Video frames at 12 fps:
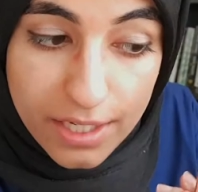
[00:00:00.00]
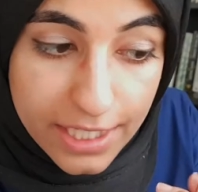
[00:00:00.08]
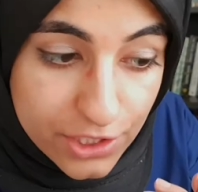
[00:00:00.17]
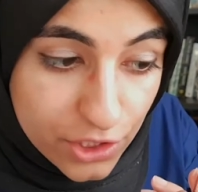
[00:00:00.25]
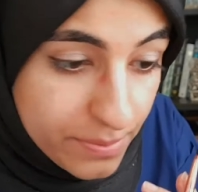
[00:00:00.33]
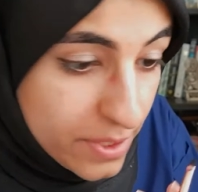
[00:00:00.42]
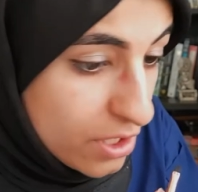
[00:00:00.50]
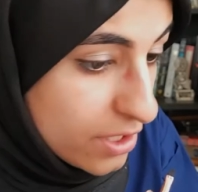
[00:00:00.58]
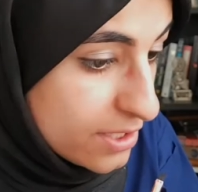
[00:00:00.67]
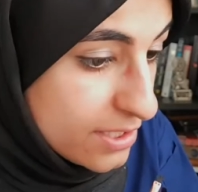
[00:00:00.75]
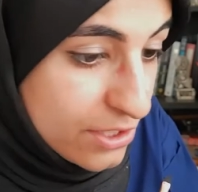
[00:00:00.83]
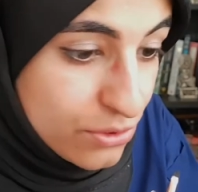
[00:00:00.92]
And to be
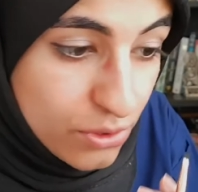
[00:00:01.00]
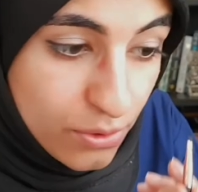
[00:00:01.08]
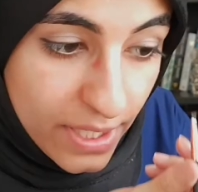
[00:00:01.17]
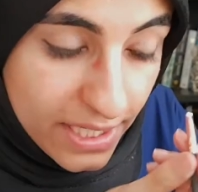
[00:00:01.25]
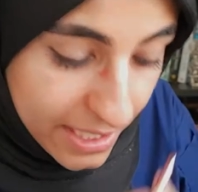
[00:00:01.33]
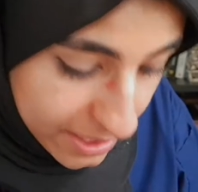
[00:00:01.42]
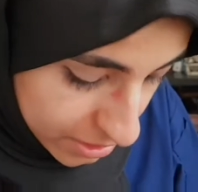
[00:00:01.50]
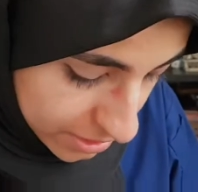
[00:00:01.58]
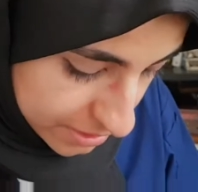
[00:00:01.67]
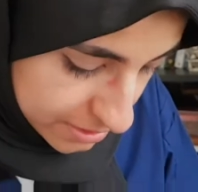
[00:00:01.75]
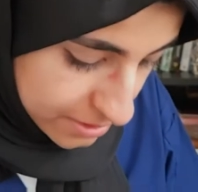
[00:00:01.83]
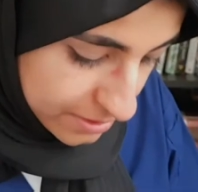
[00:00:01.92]
honest, I do quite like
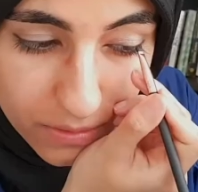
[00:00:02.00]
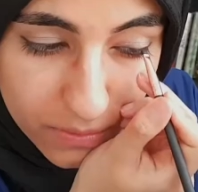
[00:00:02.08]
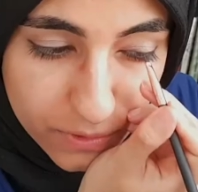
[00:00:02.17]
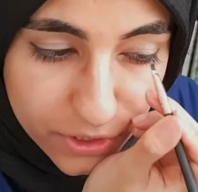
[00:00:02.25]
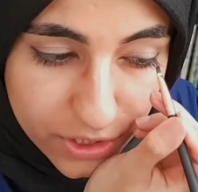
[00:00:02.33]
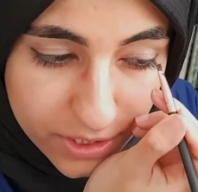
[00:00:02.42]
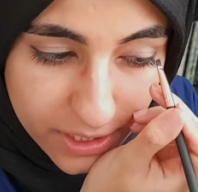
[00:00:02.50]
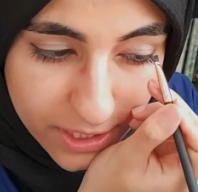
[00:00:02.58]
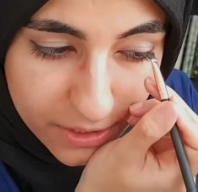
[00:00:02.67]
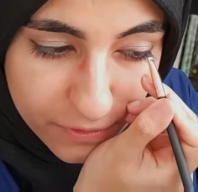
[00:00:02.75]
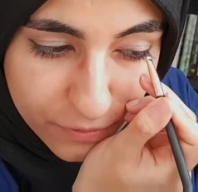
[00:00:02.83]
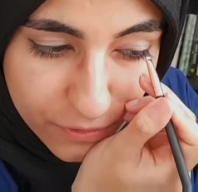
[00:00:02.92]
art, which is
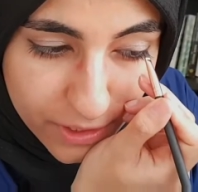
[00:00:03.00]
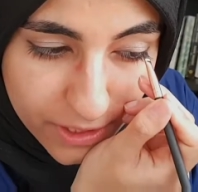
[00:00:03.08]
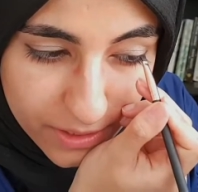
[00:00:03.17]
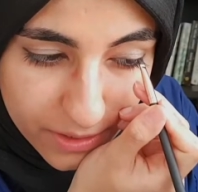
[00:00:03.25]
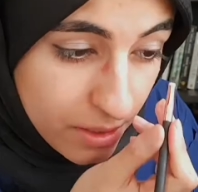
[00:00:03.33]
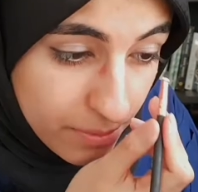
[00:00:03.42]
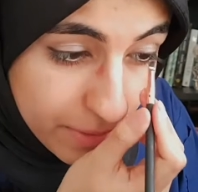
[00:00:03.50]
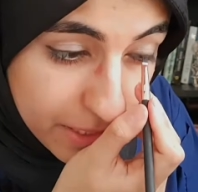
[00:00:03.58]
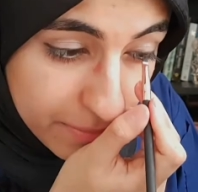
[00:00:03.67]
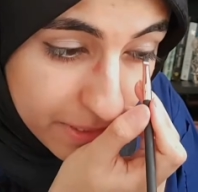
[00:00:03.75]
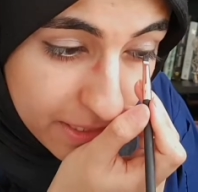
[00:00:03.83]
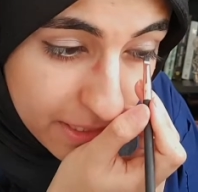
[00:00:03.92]
kind of what
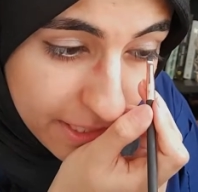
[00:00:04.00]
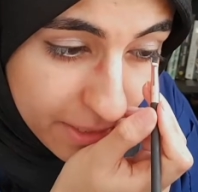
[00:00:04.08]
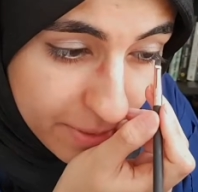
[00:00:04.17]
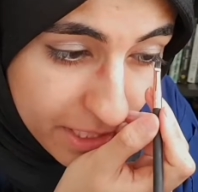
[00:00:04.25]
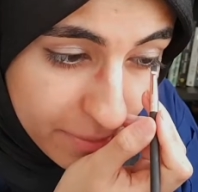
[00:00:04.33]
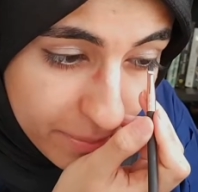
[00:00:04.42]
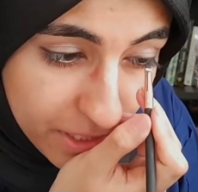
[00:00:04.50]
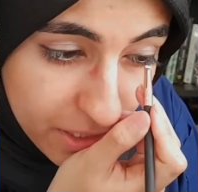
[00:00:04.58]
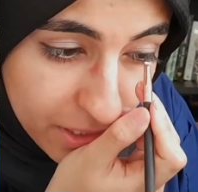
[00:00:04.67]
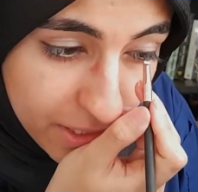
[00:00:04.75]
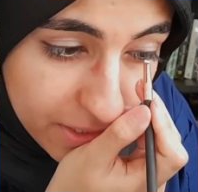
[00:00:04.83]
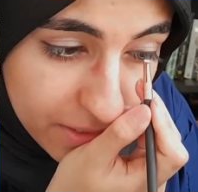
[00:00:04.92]
made me like makeup a
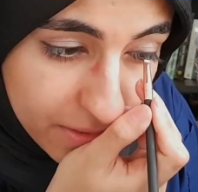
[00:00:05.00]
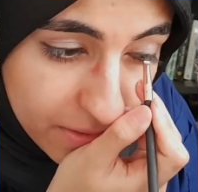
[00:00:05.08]
lot.